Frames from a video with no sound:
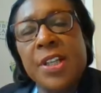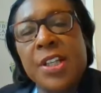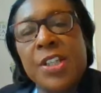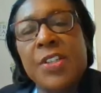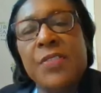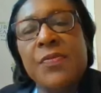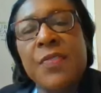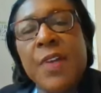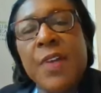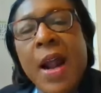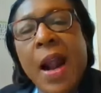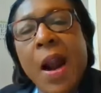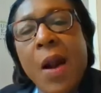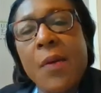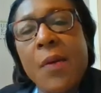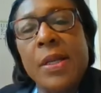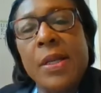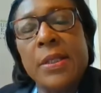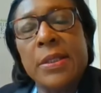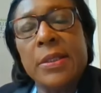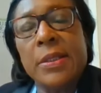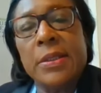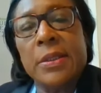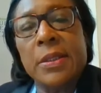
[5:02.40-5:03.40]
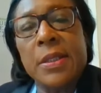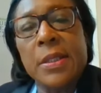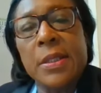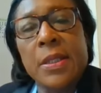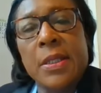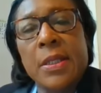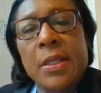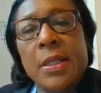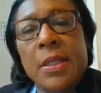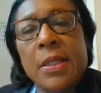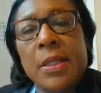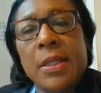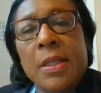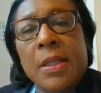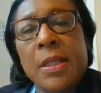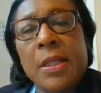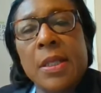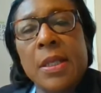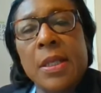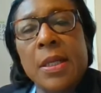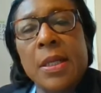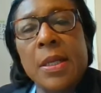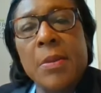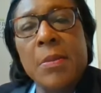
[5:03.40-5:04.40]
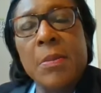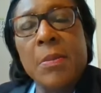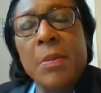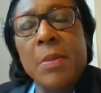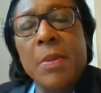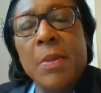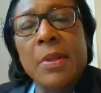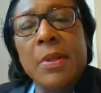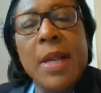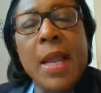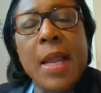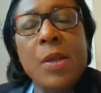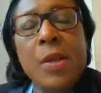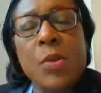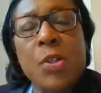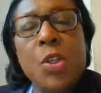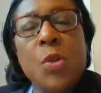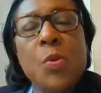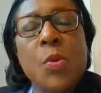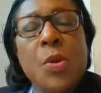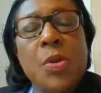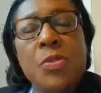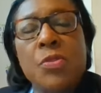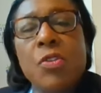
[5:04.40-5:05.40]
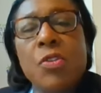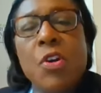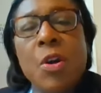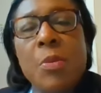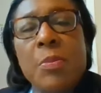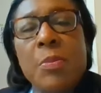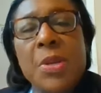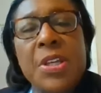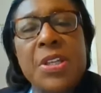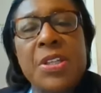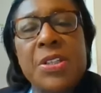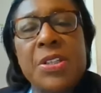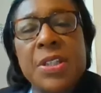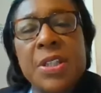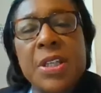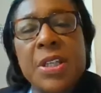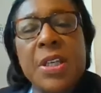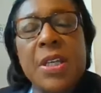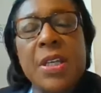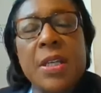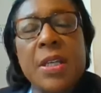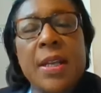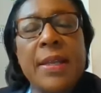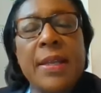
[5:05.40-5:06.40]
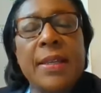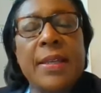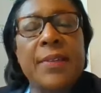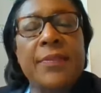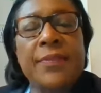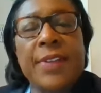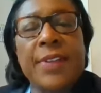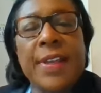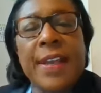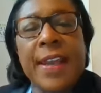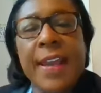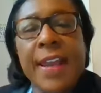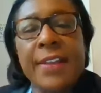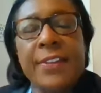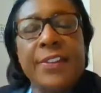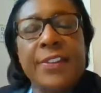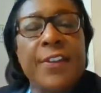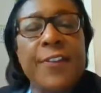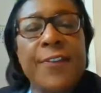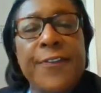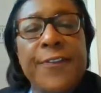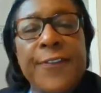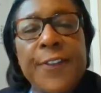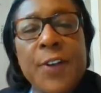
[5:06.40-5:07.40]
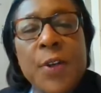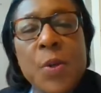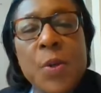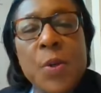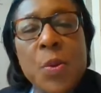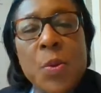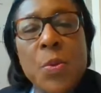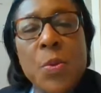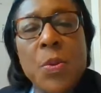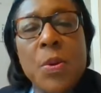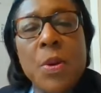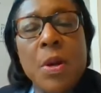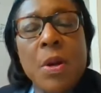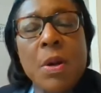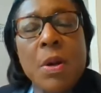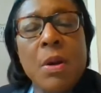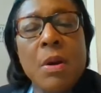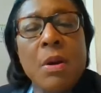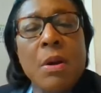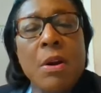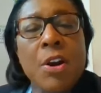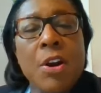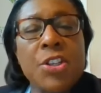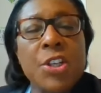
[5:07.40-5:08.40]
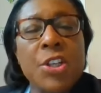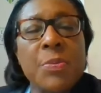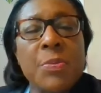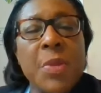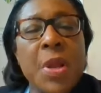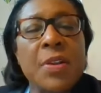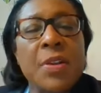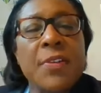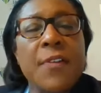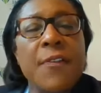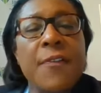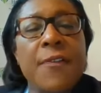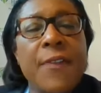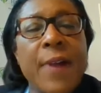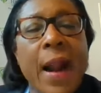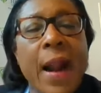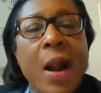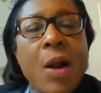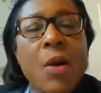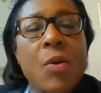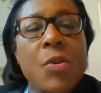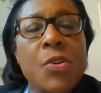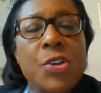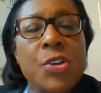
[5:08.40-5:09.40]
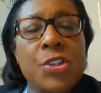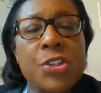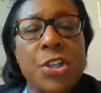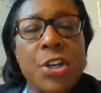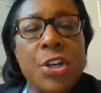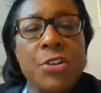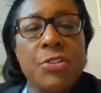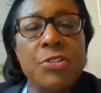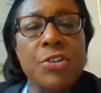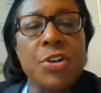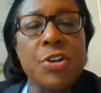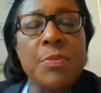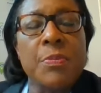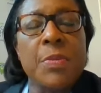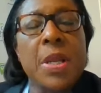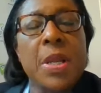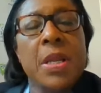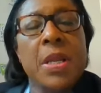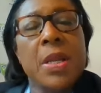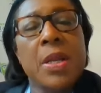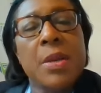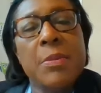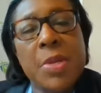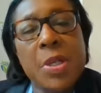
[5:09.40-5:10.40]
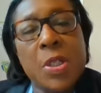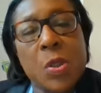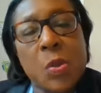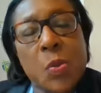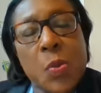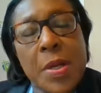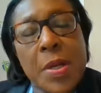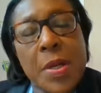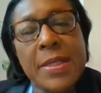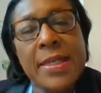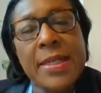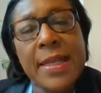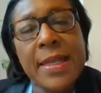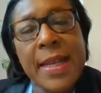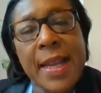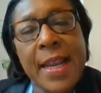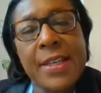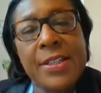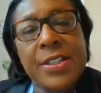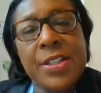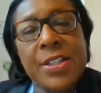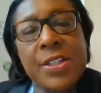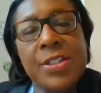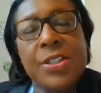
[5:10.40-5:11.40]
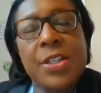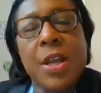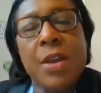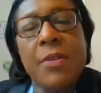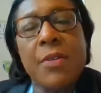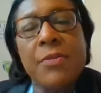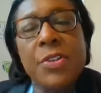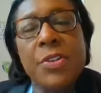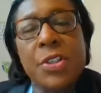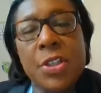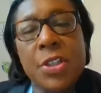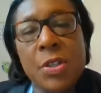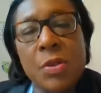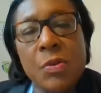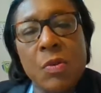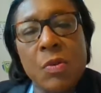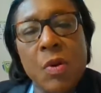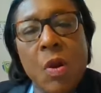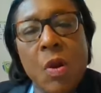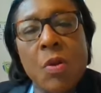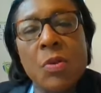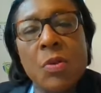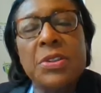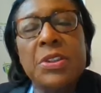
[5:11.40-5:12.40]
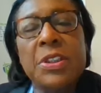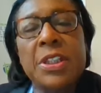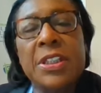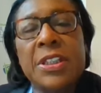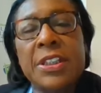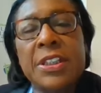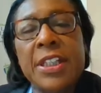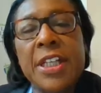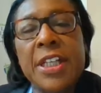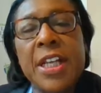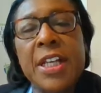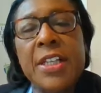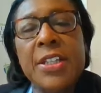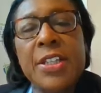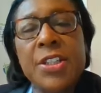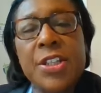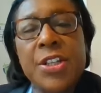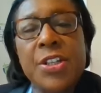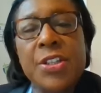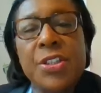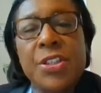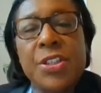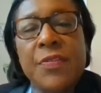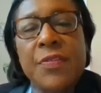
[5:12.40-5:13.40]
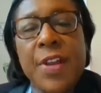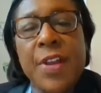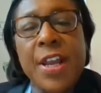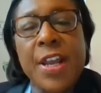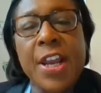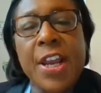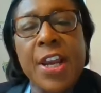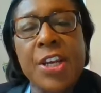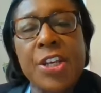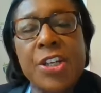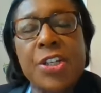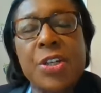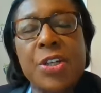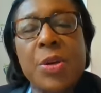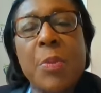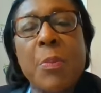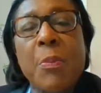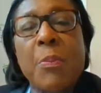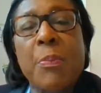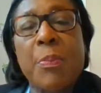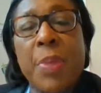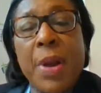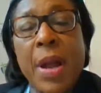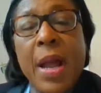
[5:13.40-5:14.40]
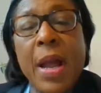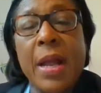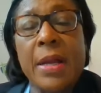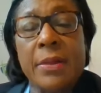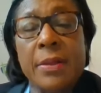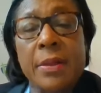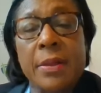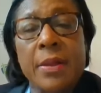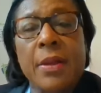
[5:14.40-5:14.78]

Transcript: this virus like you would normally see, like if they had the flu or some other viral syndrome between the ages of 0 to 10 years of age. But